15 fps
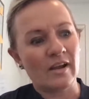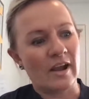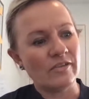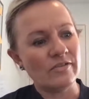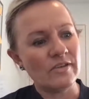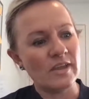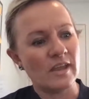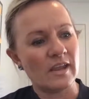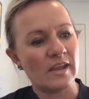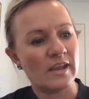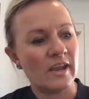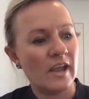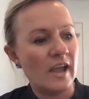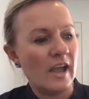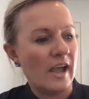I think,
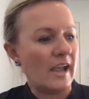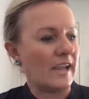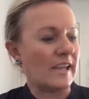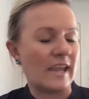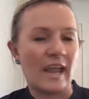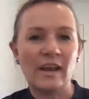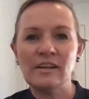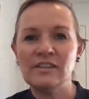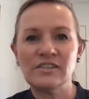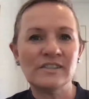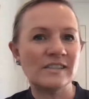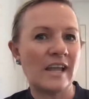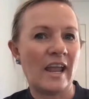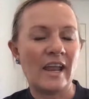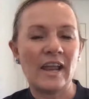again,
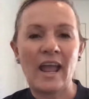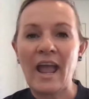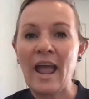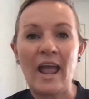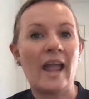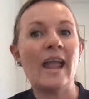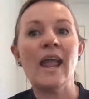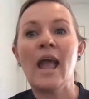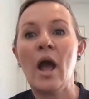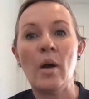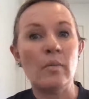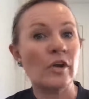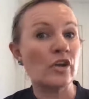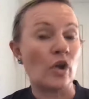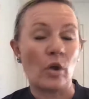just saying, hey,
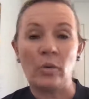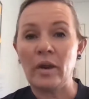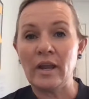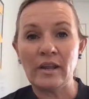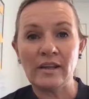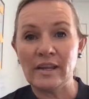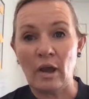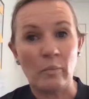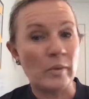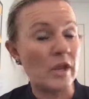how am I going?